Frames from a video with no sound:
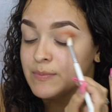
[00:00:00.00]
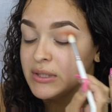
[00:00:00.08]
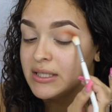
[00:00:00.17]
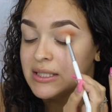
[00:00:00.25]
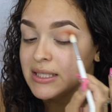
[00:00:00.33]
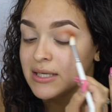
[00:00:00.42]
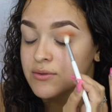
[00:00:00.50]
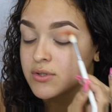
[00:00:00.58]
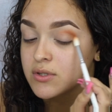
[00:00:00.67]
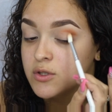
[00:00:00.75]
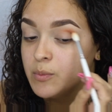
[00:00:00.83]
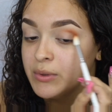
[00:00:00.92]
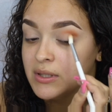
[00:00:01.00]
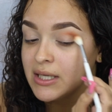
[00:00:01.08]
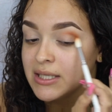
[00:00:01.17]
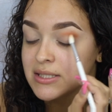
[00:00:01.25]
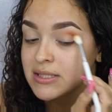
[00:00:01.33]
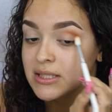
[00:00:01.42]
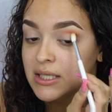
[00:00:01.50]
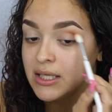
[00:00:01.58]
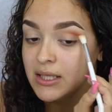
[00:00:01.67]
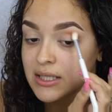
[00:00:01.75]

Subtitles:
blending out super nicely.